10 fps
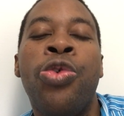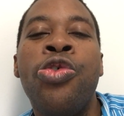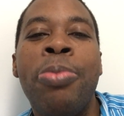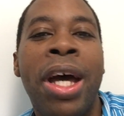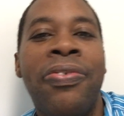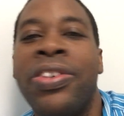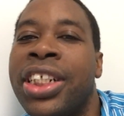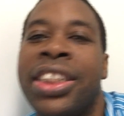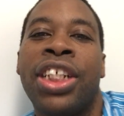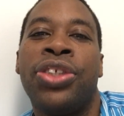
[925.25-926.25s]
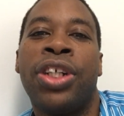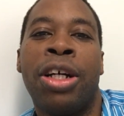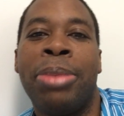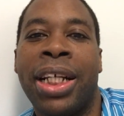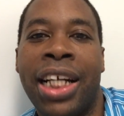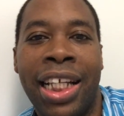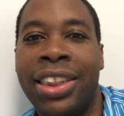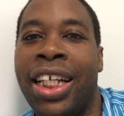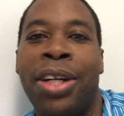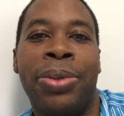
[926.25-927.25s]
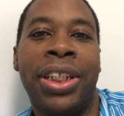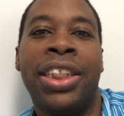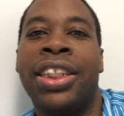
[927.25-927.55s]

whomever it is that you come in contact with.